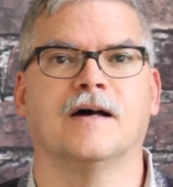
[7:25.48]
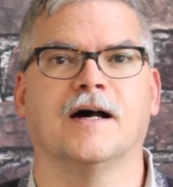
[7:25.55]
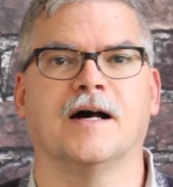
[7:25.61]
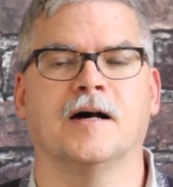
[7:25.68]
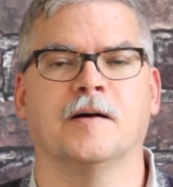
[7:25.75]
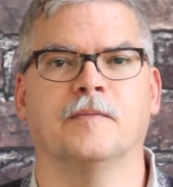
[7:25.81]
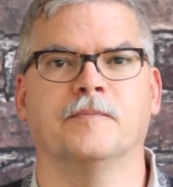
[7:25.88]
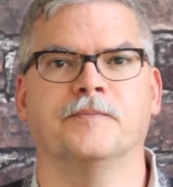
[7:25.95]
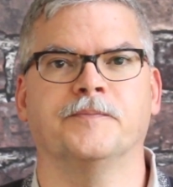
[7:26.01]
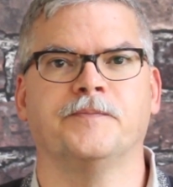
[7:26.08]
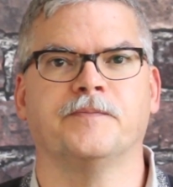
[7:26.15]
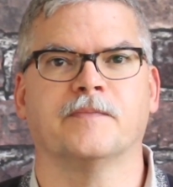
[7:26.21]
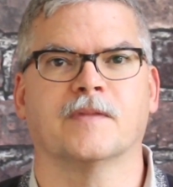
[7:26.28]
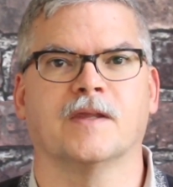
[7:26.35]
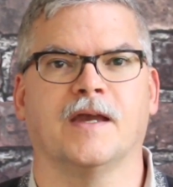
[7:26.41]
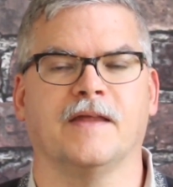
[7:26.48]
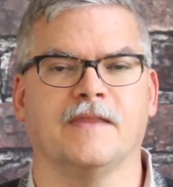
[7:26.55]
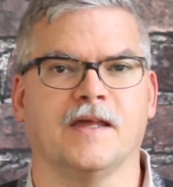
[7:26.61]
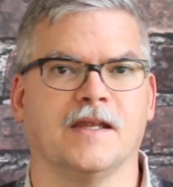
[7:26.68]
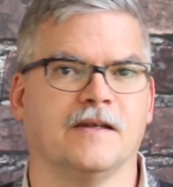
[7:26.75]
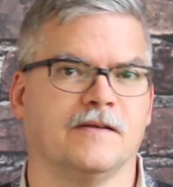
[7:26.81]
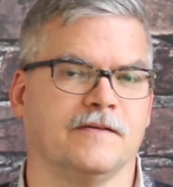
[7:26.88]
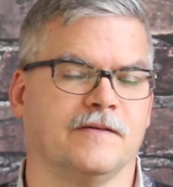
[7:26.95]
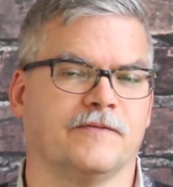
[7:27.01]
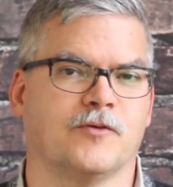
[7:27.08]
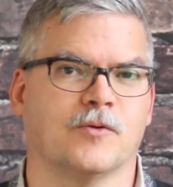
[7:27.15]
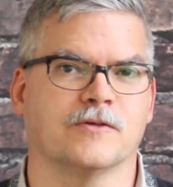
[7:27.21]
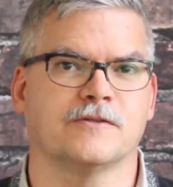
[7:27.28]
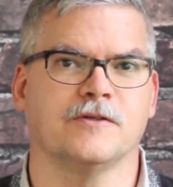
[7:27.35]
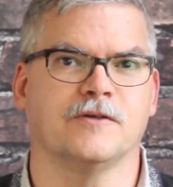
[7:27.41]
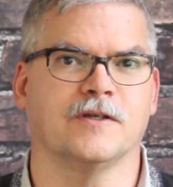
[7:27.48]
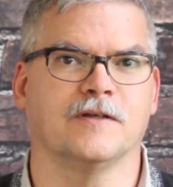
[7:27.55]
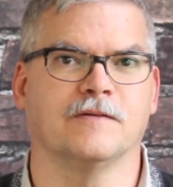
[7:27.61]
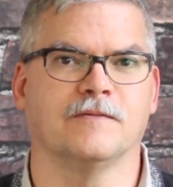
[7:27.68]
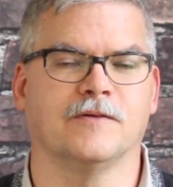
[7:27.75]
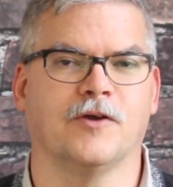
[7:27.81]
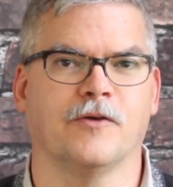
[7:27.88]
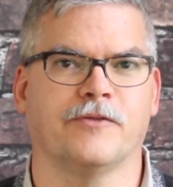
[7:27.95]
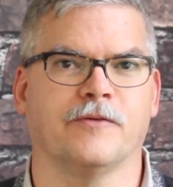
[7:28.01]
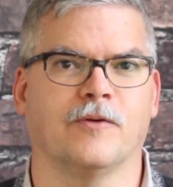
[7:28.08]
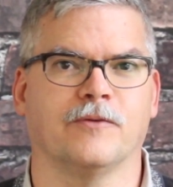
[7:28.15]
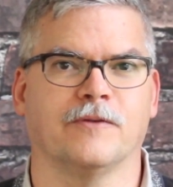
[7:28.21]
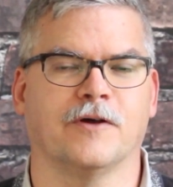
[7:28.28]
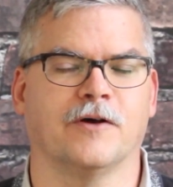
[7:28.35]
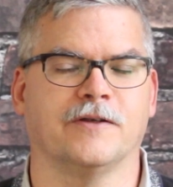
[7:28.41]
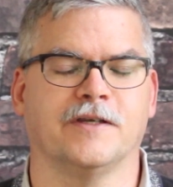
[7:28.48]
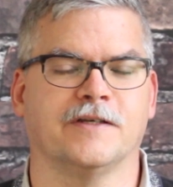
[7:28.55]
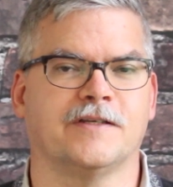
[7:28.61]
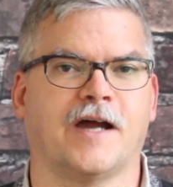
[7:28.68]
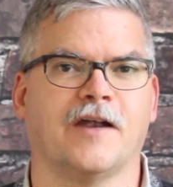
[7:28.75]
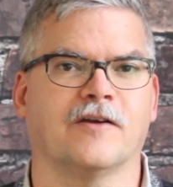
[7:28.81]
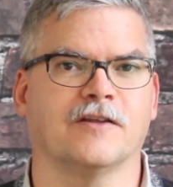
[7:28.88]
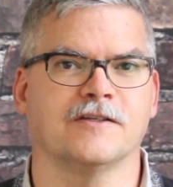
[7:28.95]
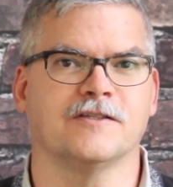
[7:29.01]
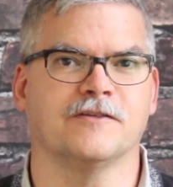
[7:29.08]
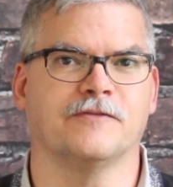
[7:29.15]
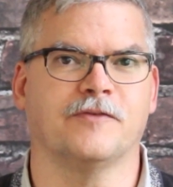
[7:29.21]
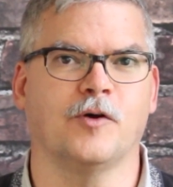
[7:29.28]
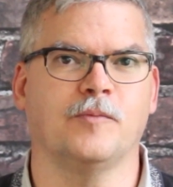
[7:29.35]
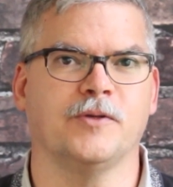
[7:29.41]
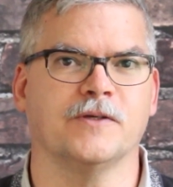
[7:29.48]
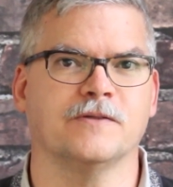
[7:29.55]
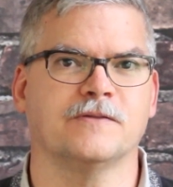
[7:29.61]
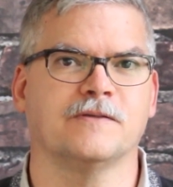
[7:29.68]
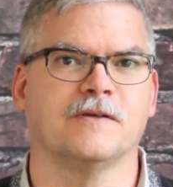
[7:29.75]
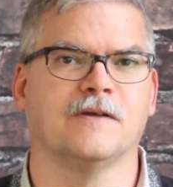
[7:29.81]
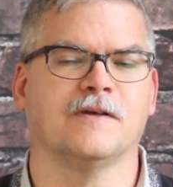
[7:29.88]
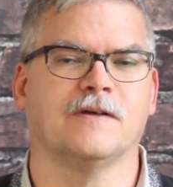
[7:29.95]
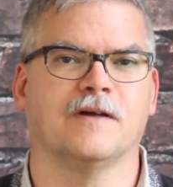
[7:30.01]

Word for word: Um, and then, of course, you can go through a, an entire list of phobias.